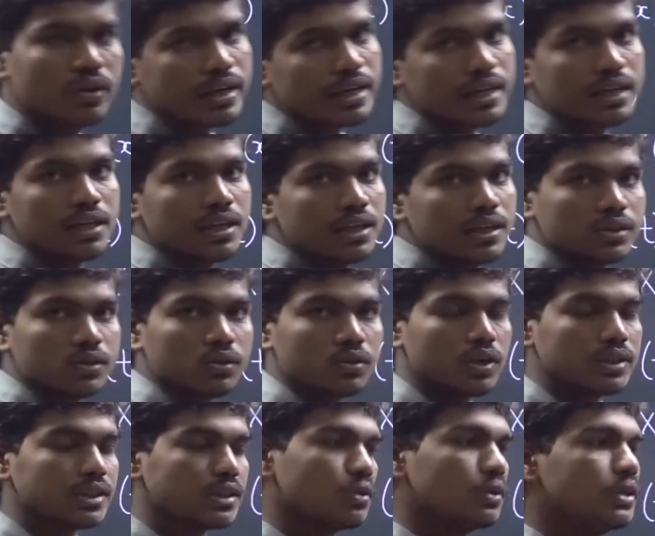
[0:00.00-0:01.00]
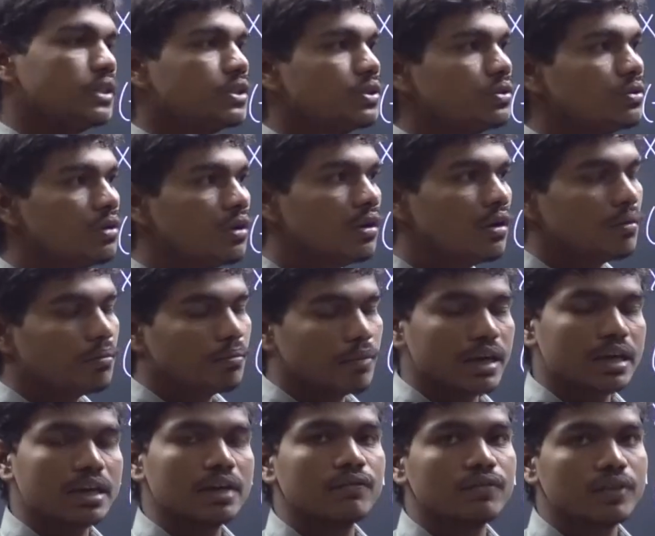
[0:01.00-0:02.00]
Okay, so there is no issue.
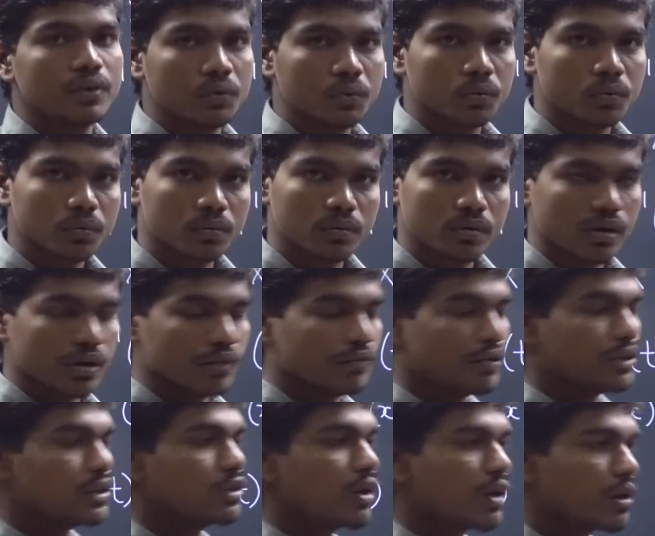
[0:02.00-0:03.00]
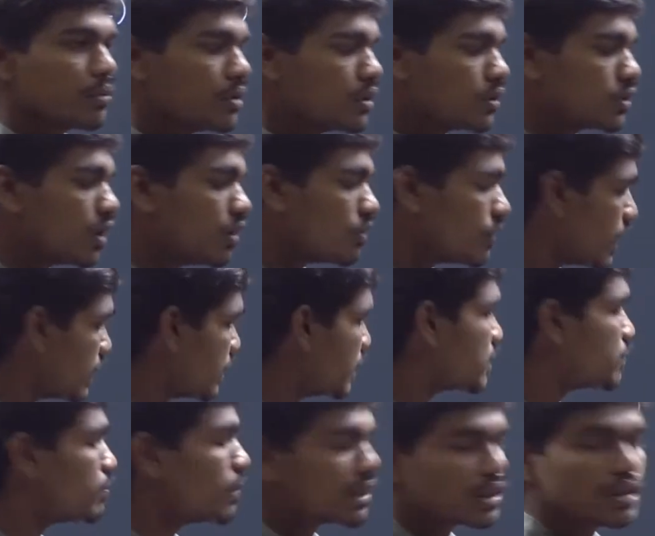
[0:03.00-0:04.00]
But if you are not able to solve, then
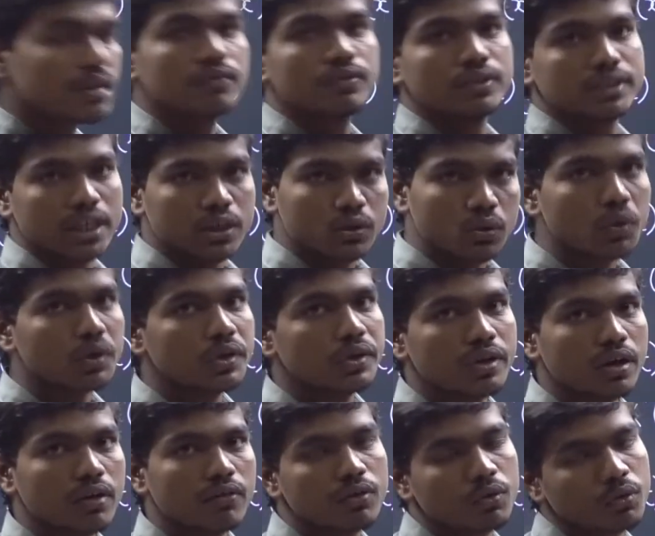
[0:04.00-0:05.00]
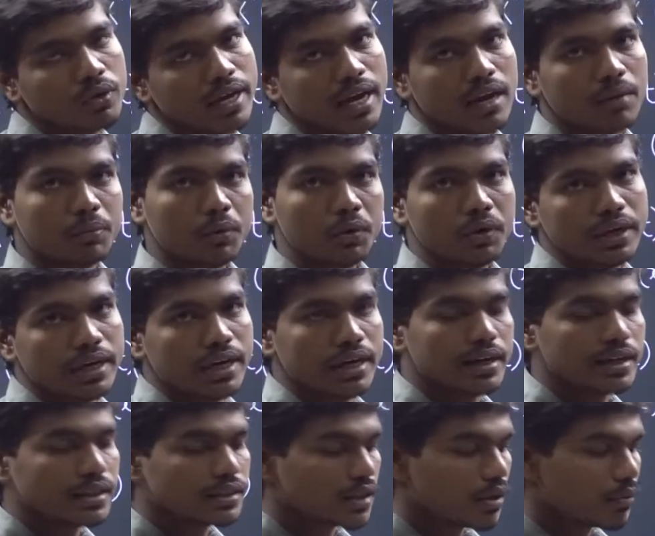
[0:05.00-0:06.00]
this method which I told you now could help you in
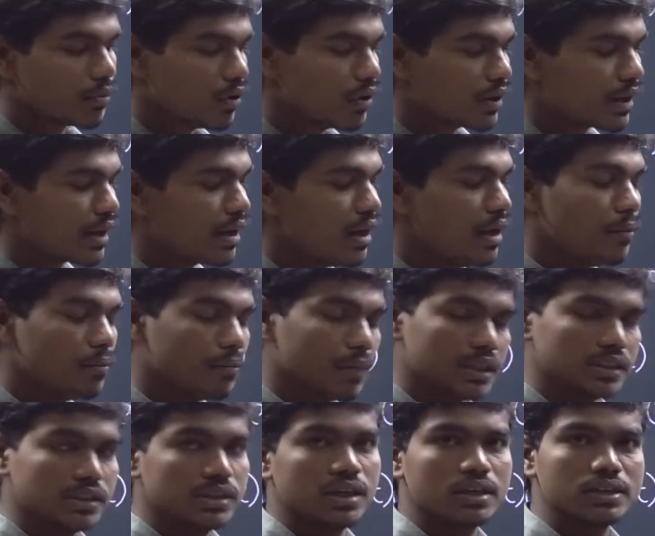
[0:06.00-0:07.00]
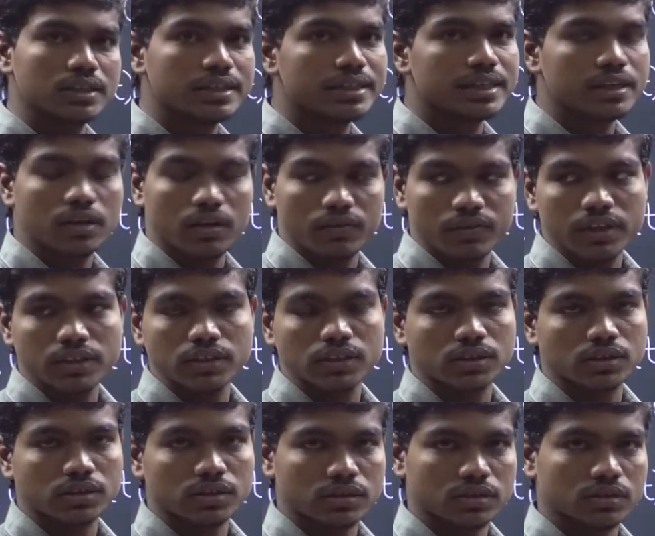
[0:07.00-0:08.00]
gate exam. Okay, but generally till now
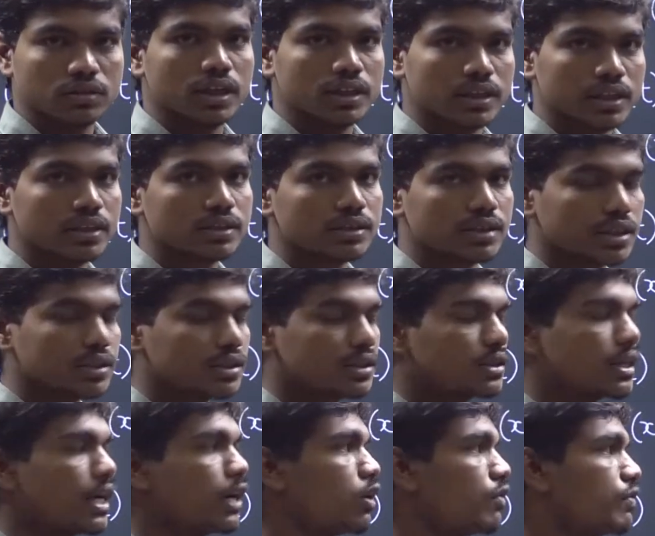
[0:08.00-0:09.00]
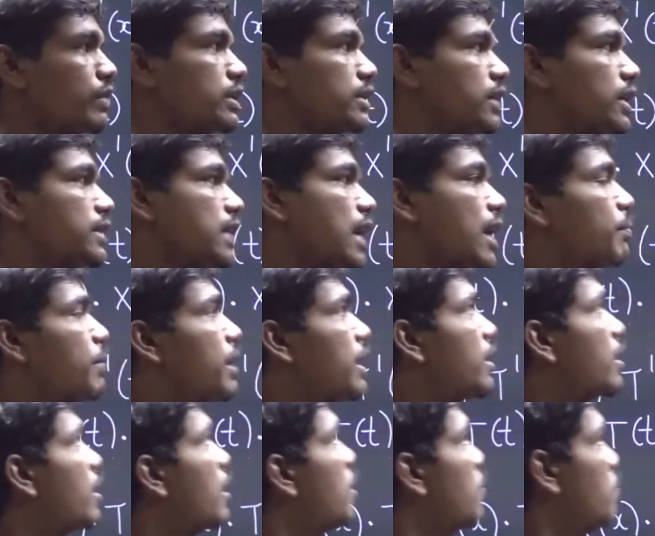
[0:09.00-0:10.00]
there's nothing such kind of thing that's
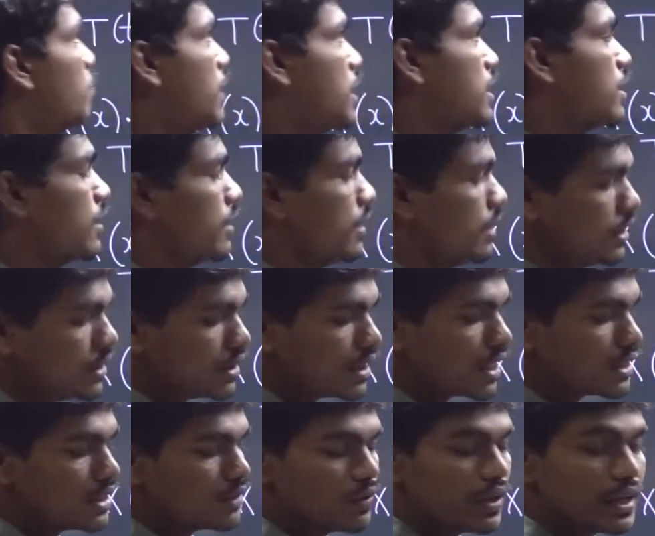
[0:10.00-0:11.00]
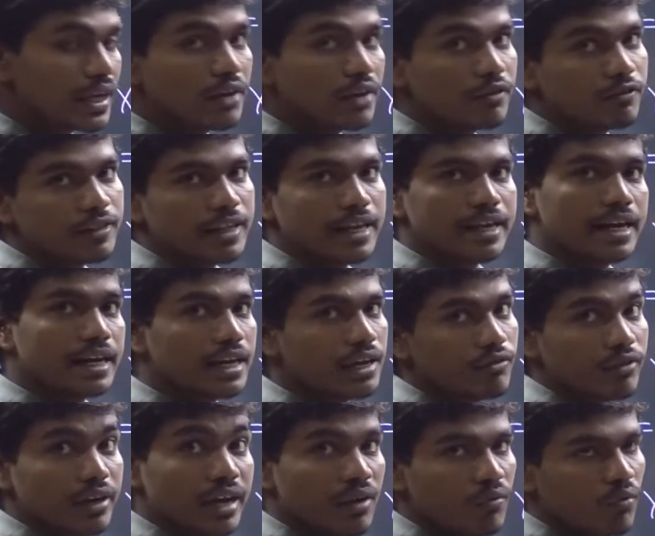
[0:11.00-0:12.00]
happened. But in general, if they can
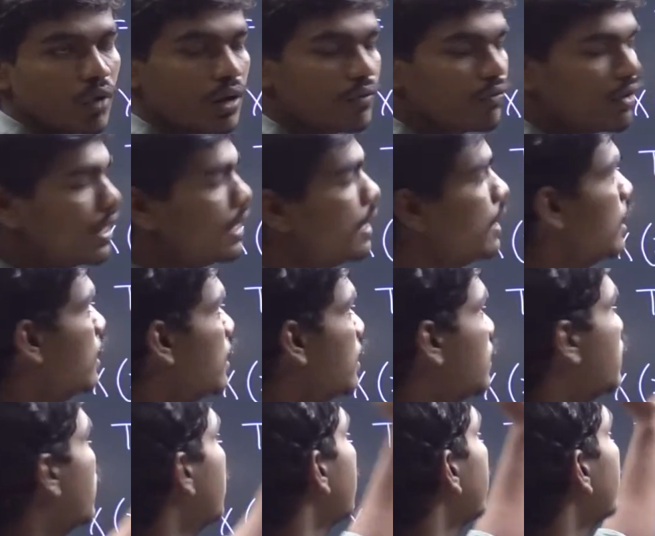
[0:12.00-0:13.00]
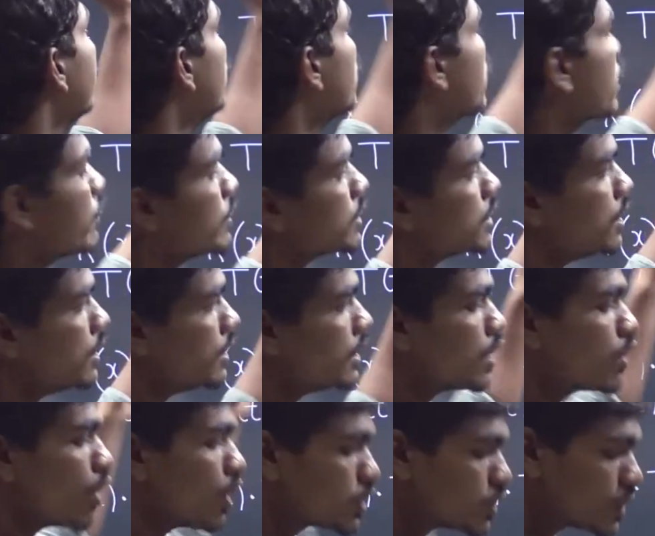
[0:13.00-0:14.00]
give in one way. They'll give you the question,
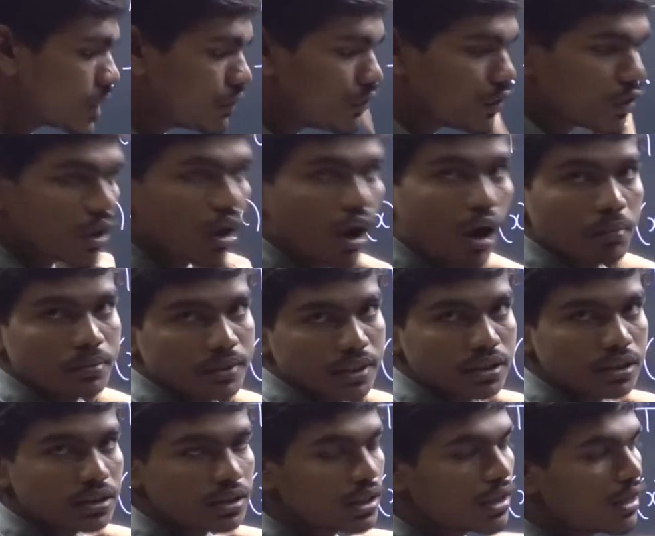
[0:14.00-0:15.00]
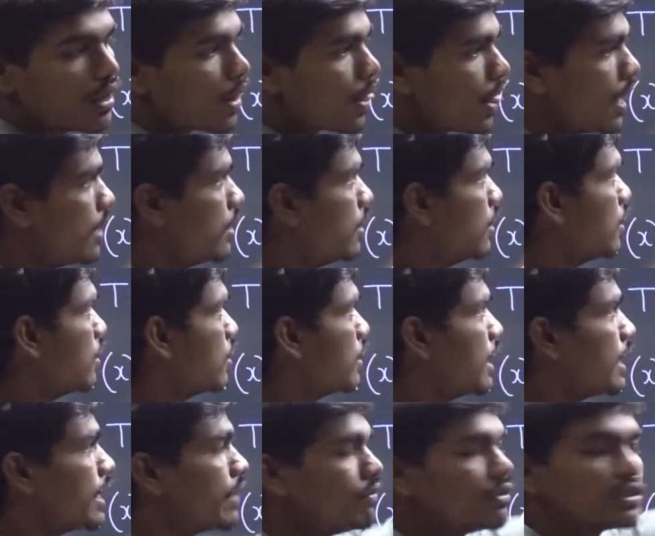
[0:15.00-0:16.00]
they'll also give you the options and
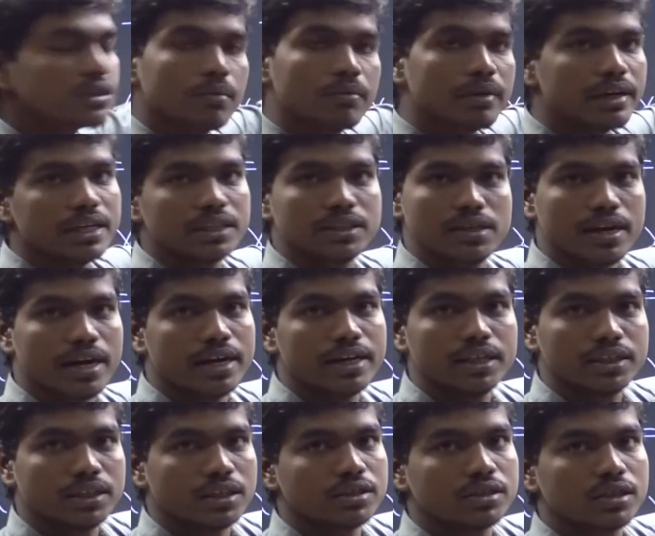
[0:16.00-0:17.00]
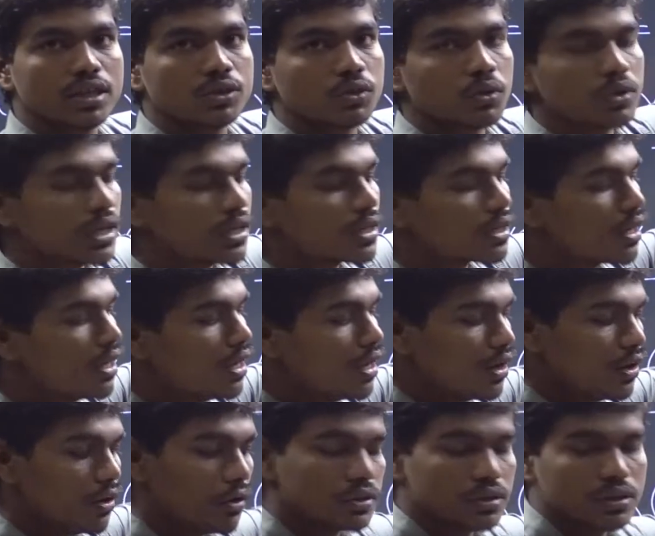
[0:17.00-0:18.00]
they'll give you some initial conditions so that
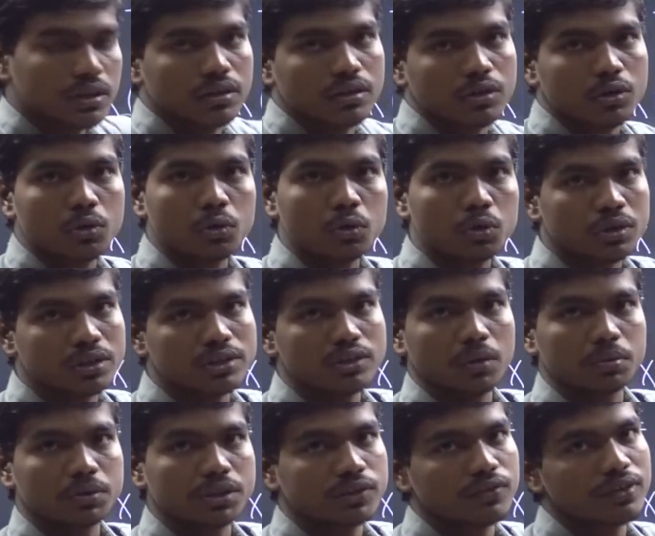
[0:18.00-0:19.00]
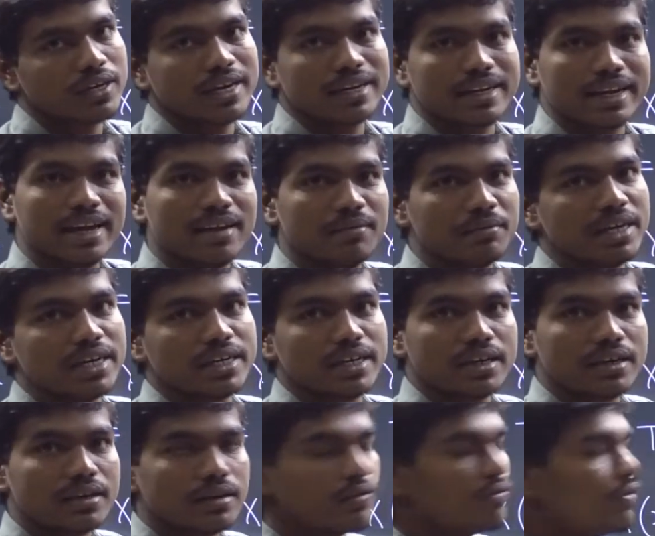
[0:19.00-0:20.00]
your 2 to 3 options will get
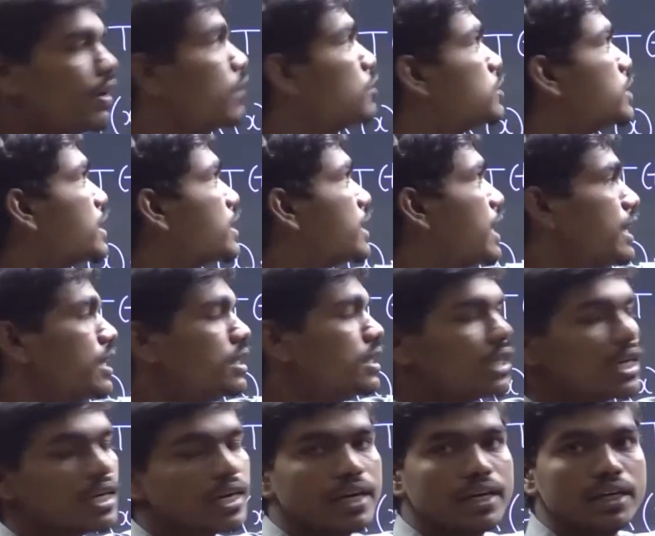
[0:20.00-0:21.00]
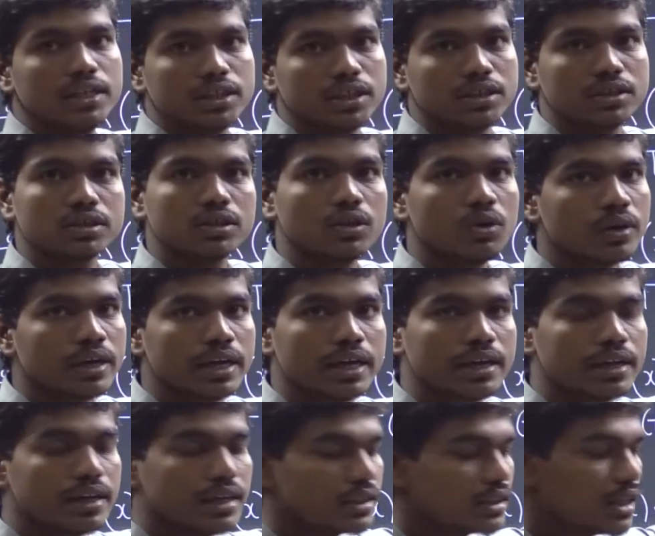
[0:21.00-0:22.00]
eliminated when you check the initial conditions. Okay,
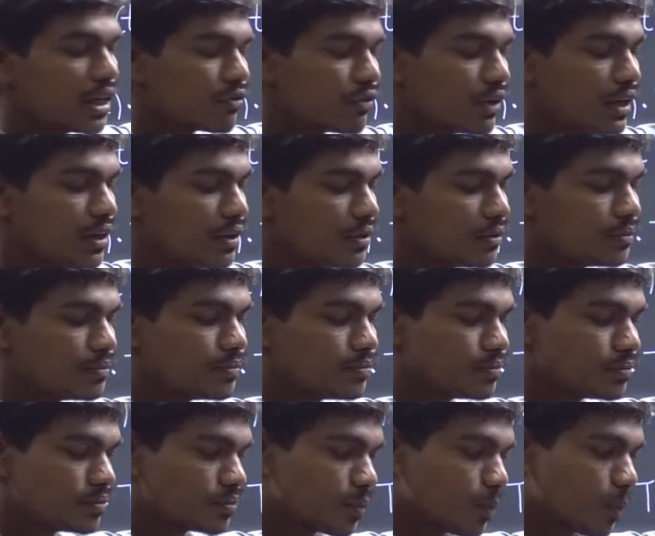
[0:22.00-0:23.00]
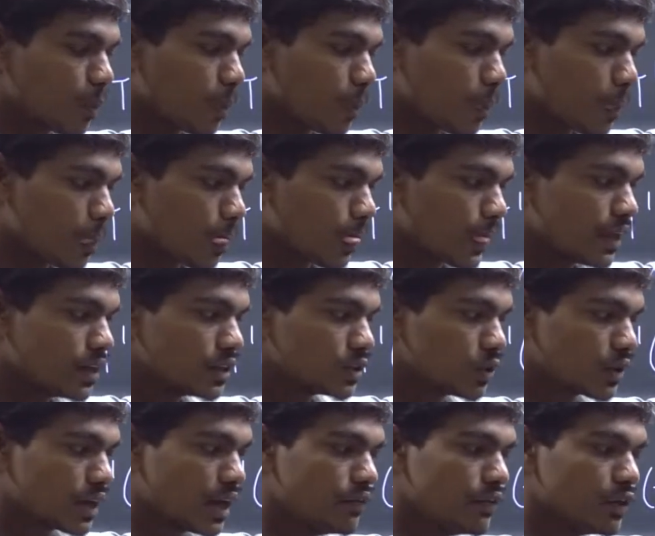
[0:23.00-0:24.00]
is that fine?
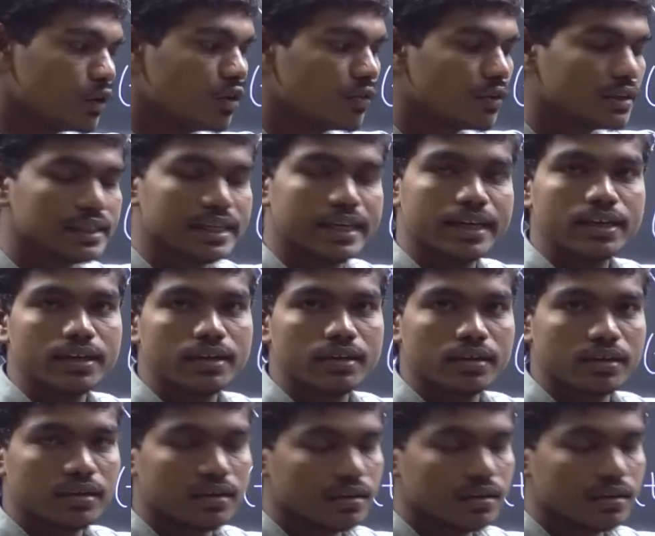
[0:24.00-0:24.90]
So can we go ahead?